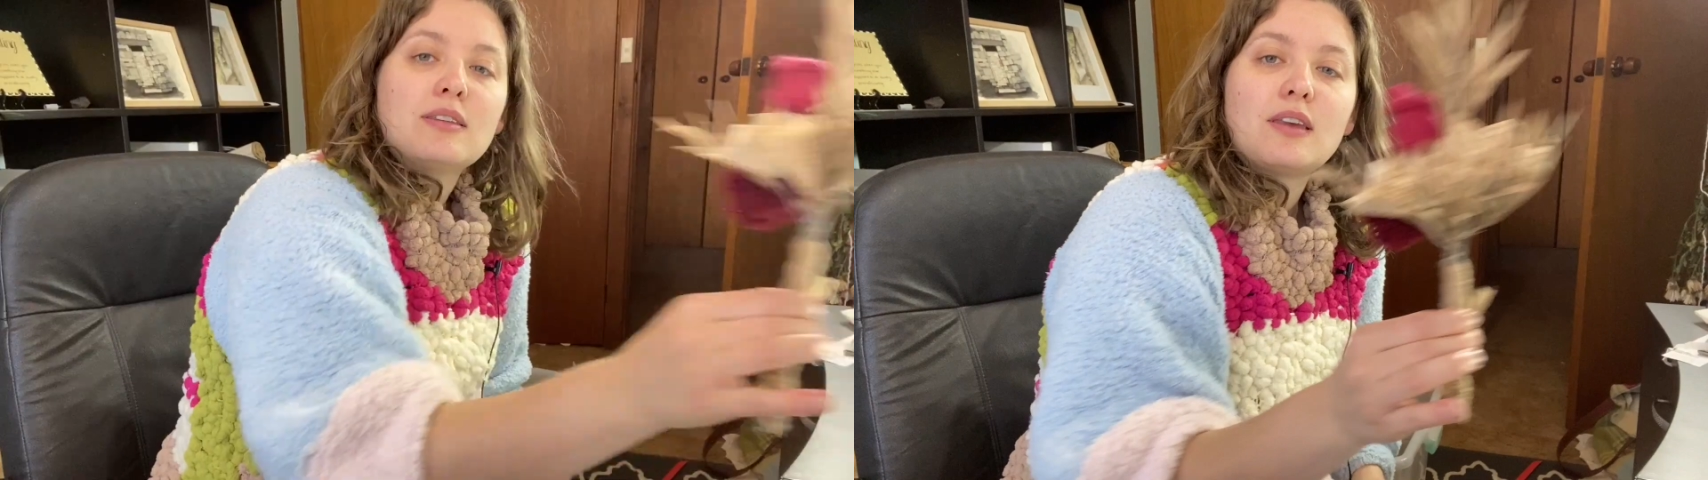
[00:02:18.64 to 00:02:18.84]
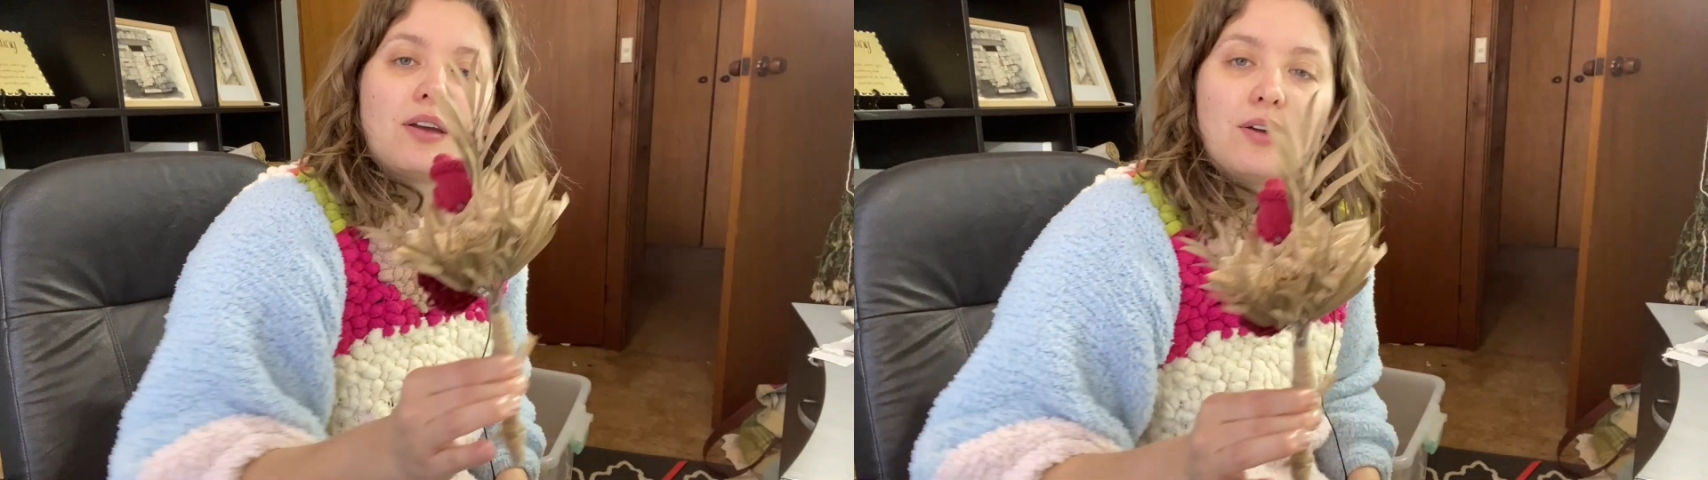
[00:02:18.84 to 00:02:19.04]

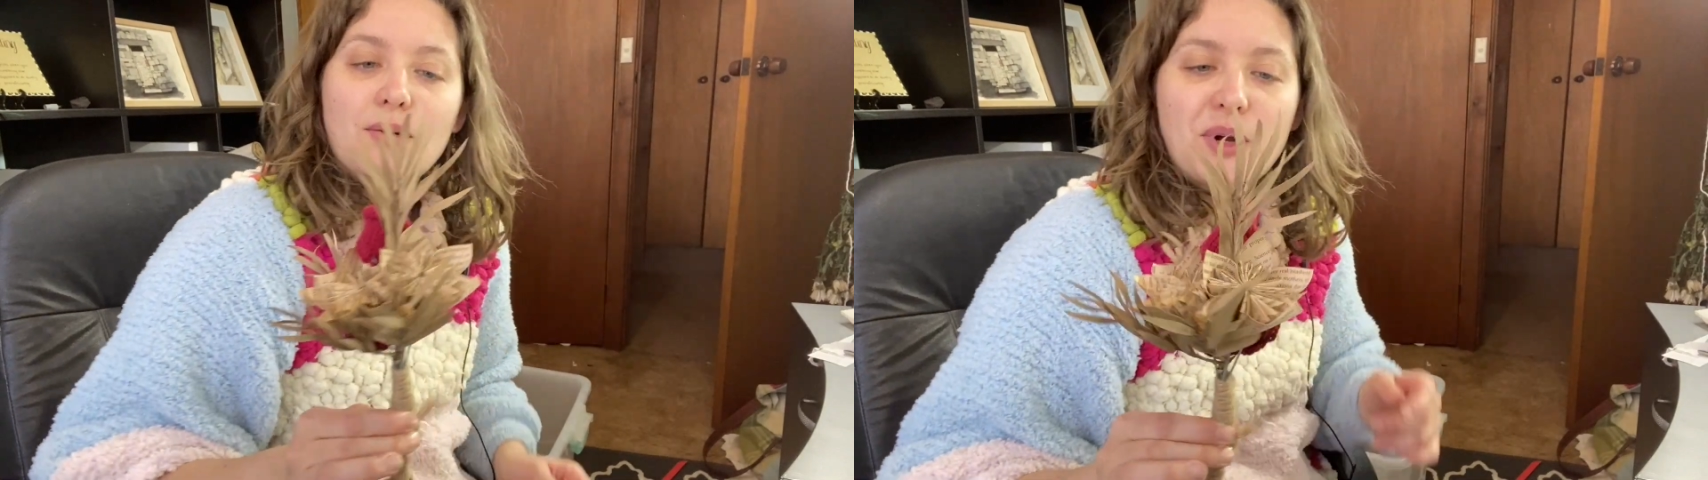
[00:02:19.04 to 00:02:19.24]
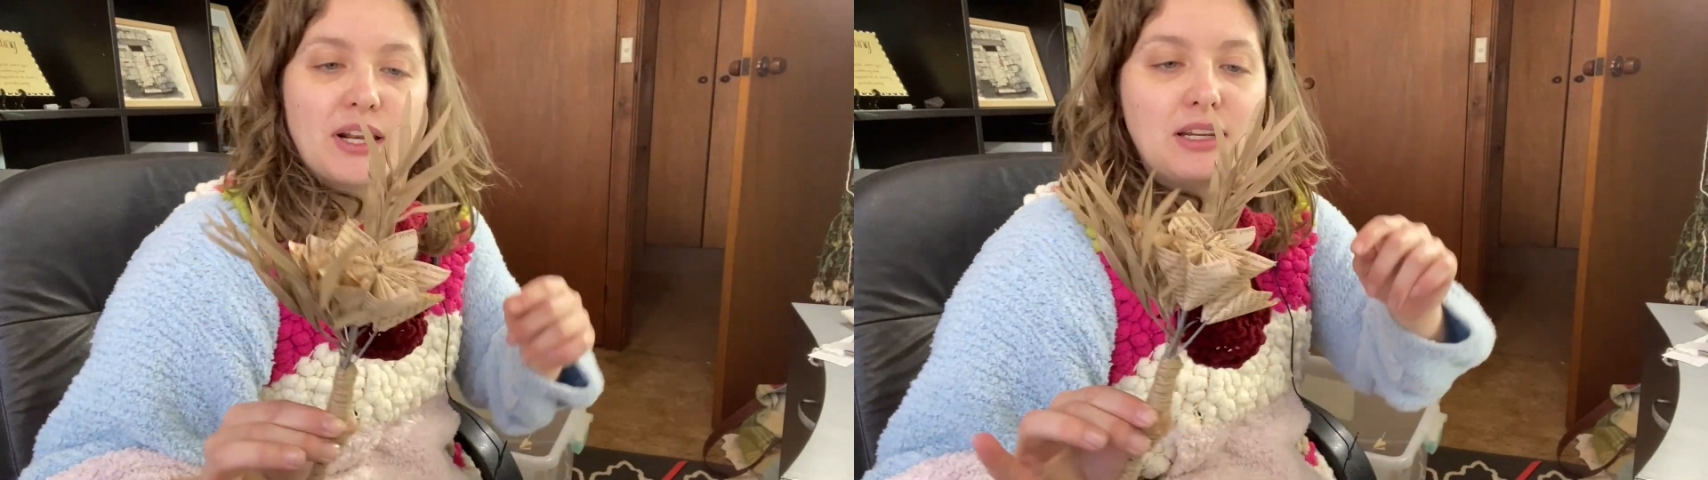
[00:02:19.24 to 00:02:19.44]
So
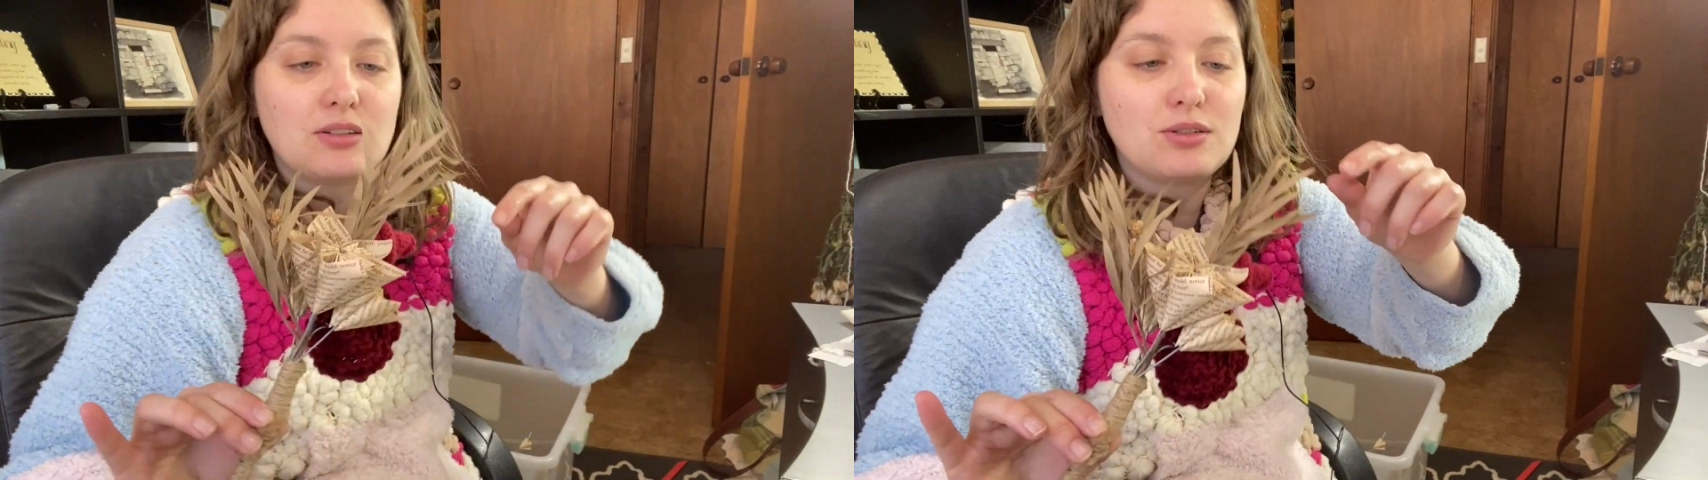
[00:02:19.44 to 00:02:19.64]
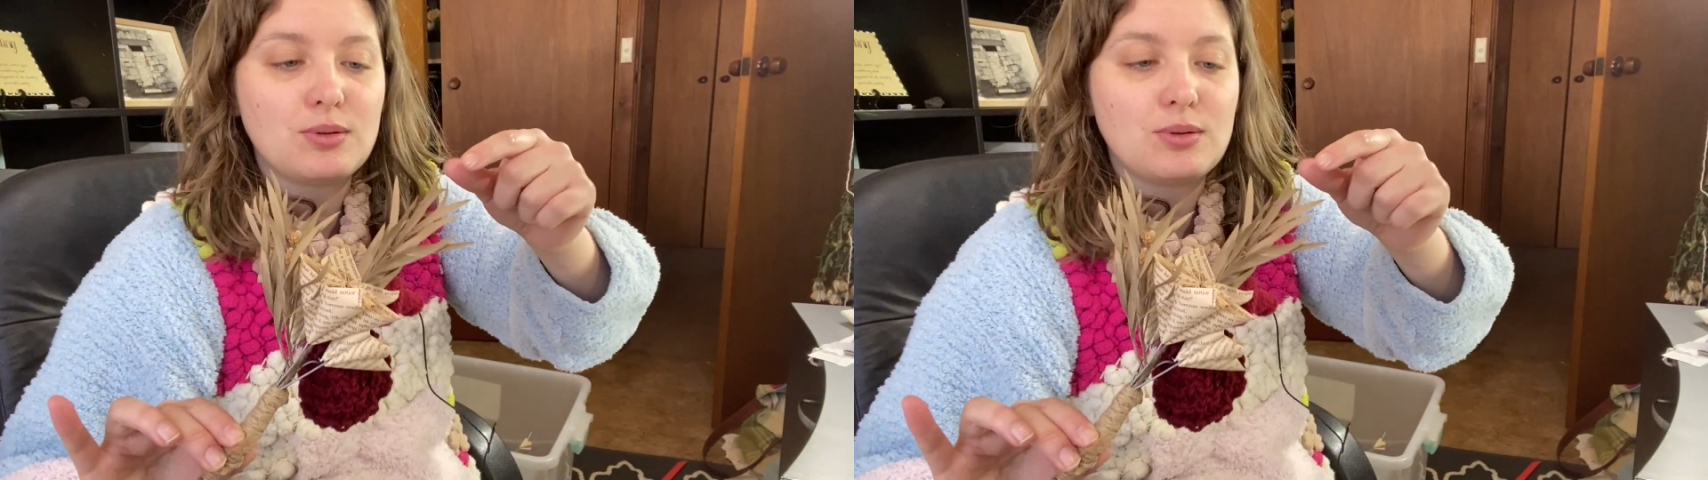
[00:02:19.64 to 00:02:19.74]
what I need to do